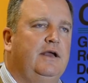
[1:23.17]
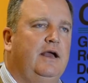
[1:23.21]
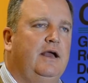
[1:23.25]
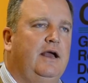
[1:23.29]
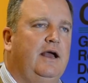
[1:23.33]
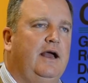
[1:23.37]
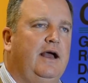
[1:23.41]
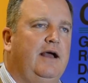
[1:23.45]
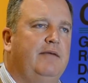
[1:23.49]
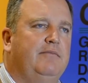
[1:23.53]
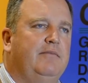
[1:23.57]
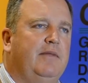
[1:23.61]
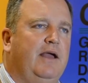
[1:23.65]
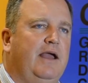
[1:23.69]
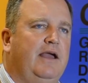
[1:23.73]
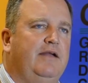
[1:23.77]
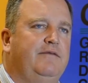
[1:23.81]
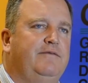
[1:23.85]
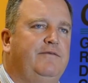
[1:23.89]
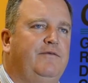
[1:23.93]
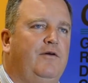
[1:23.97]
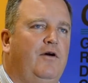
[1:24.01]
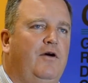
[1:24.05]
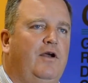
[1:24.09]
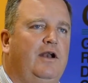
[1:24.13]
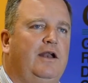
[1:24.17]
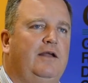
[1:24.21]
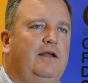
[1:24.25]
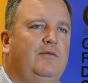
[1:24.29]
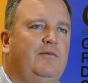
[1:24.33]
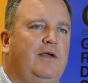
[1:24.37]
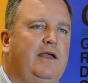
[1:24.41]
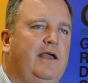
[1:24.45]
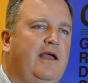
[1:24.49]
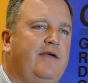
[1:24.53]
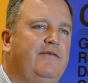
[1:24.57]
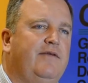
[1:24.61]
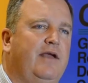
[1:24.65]
Um, and finally,
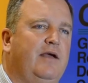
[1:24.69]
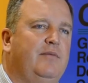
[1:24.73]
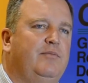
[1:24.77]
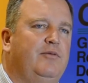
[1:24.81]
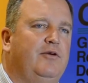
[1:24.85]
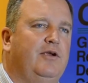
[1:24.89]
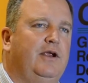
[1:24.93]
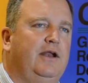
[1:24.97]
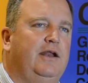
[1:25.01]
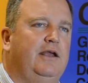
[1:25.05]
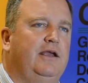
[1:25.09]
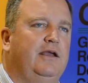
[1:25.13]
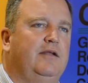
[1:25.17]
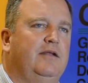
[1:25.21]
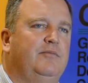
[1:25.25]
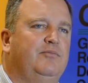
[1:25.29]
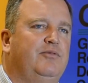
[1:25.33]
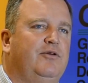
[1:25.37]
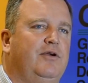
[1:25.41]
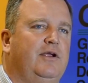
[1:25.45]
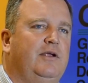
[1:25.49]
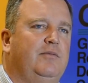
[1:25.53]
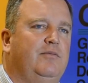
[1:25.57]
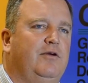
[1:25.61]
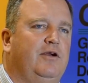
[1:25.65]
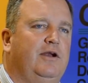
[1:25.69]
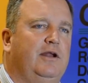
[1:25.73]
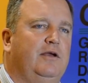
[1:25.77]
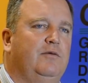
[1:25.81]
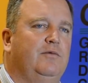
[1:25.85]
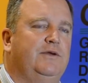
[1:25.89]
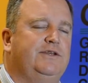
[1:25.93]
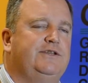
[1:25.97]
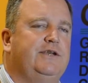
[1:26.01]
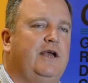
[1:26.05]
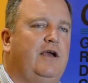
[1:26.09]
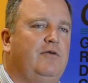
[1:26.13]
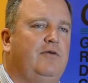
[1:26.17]
we have our breeding and pre-breeding,
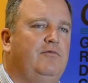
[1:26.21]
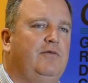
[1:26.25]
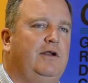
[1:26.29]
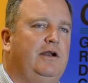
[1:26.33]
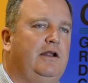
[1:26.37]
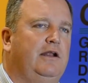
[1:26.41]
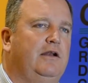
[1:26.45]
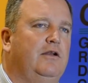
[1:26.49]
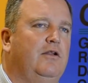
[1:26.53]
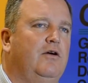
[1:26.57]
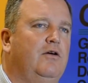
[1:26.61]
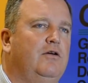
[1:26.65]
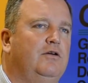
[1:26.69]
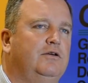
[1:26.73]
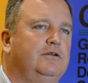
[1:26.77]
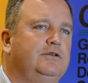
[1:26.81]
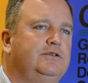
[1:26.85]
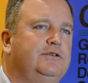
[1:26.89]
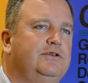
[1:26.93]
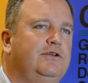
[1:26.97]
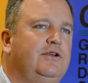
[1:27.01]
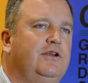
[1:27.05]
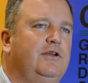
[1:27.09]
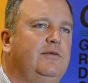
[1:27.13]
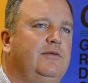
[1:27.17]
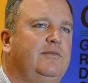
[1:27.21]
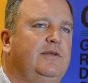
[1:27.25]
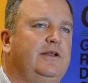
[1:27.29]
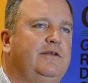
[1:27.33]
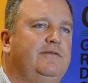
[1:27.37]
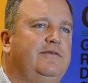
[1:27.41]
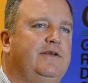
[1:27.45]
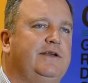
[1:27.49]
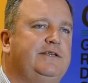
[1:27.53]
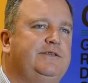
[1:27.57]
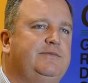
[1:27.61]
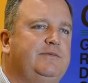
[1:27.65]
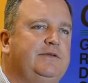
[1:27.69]
which are really long-term
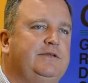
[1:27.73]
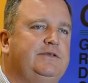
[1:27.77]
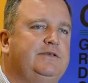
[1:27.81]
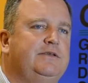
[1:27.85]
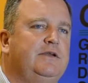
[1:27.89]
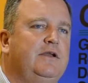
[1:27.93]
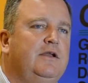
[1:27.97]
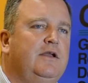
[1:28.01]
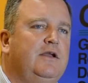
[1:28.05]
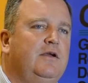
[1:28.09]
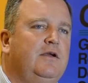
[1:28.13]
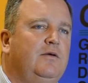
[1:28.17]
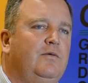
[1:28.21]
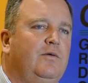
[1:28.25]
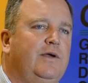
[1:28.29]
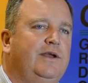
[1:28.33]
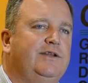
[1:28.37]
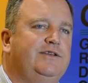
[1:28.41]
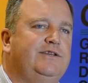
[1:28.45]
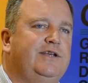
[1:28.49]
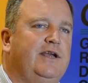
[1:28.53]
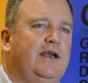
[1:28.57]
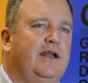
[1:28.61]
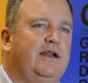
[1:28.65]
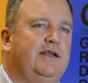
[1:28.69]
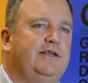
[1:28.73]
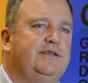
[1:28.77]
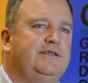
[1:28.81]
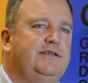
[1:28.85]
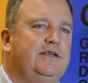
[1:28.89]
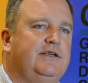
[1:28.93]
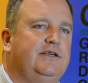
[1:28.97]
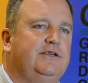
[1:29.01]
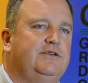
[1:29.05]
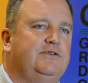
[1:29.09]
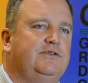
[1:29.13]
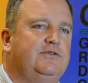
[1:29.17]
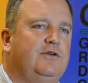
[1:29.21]
investments where
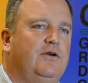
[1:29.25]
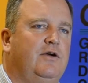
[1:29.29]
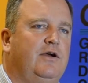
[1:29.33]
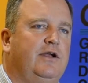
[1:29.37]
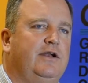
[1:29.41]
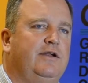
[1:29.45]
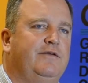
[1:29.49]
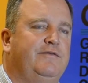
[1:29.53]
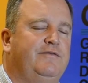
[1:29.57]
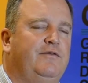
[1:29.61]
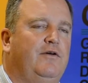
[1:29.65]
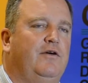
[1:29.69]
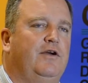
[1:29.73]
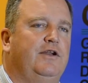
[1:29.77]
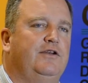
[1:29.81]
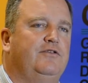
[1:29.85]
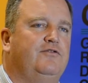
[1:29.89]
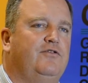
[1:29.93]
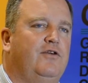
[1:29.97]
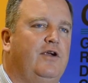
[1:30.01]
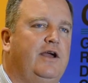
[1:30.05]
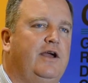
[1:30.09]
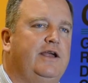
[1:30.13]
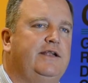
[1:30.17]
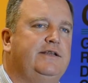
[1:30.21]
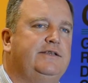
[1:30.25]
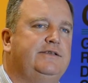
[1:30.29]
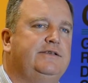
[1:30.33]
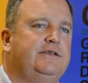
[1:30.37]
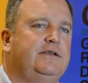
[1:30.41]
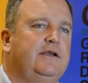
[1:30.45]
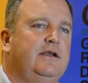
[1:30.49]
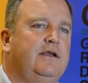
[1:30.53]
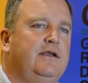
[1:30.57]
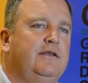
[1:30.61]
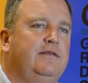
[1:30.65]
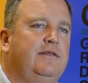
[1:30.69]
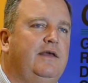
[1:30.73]
GRDC is trying to find traits
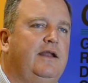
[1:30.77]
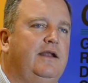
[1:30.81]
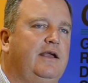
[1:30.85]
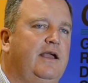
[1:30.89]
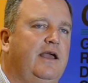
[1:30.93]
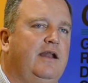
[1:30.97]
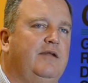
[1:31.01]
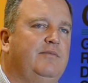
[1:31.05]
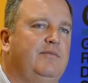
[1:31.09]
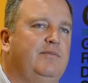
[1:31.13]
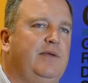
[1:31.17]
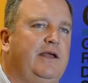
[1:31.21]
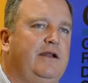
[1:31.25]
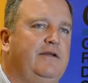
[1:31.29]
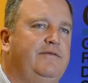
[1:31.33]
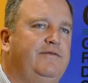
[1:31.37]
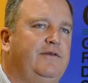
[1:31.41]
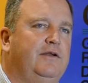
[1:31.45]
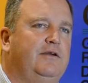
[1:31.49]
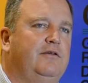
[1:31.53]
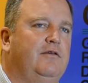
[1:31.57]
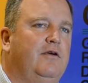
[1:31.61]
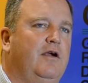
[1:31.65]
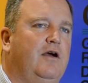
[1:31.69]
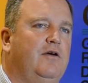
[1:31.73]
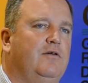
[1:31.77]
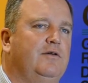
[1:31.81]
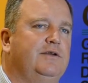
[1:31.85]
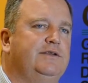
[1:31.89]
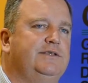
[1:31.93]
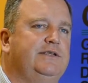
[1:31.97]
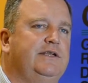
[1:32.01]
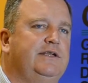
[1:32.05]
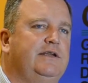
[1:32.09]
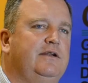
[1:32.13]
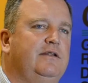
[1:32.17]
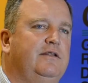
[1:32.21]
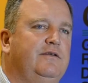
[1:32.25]
that are going to benefit
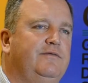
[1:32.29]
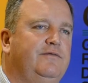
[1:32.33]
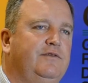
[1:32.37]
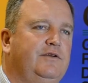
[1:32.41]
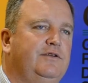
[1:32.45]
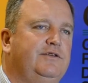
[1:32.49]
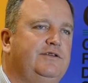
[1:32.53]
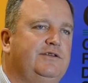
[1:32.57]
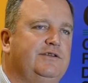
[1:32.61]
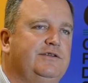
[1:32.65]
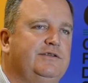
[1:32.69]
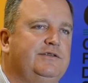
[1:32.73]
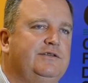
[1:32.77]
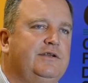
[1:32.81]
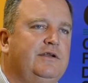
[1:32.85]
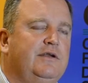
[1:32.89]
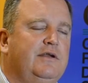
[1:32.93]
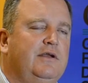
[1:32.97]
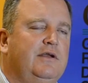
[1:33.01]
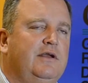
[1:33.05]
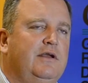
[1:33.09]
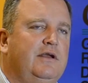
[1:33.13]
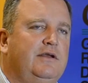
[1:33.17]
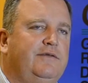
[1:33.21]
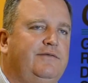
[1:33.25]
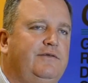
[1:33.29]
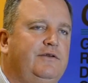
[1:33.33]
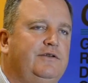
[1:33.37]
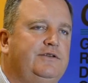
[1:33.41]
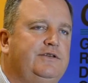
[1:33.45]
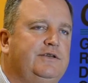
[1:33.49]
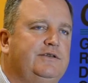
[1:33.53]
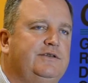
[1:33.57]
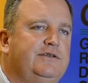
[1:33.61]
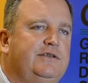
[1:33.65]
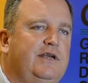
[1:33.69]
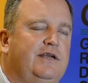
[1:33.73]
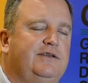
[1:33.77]
growers into the futures,
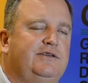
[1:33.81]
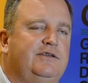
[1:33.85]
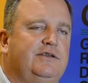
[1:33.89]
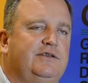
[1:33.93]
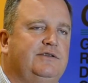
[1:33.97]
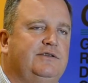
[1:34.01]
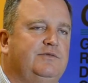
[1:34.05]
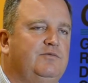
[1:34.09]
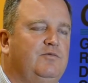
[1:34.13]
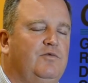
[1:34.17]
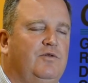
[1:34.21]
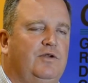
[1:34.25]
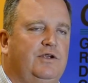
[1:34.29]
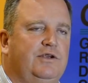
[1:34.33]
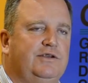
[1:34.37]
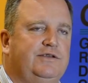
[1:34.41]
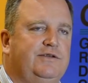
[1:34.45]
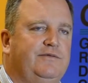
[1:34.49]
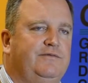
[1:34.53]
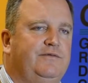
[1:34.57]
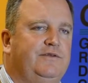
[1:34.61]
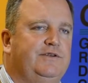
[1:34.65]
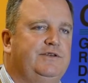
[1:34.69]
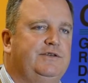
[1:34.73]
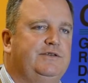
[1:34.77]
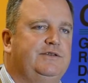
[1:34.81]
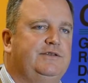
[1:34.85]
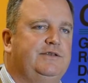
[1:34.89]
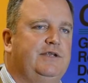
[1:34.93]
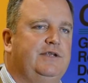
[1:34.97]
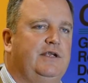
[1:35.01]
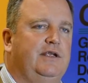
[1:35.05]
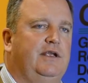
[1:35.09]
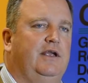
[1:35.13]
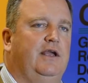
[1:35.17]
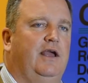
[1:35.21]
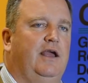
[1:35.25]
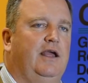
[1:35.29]
futures such as water use
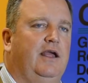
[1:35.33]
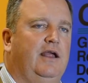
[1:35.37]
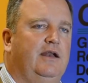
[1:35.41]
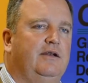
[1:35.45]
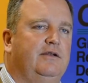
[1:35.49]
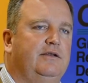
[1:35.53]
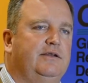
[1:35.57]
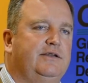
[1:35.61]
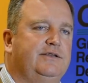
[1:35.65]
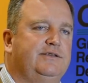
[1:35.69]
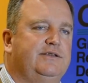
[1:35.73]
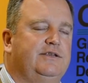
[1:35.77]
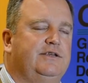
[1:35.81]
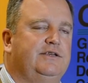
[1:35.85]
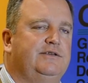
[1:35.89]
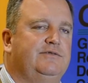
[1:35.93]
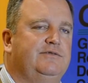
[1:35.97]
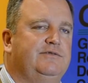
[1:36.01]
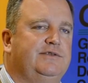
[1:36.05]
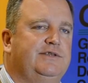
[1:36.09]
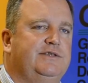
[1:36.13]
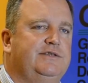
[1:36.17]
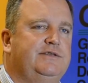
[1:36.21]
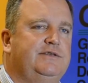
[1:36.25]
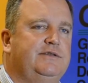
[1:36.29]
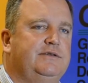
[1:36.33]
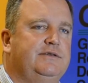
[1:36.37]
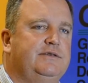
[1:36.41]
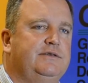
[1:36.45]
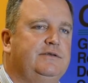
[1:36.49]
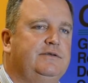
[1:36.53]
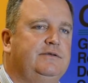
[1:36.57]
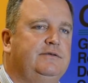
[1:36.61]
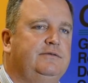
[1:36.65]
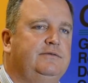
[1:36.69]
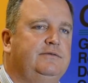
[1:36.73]
efficiency and disease resistance.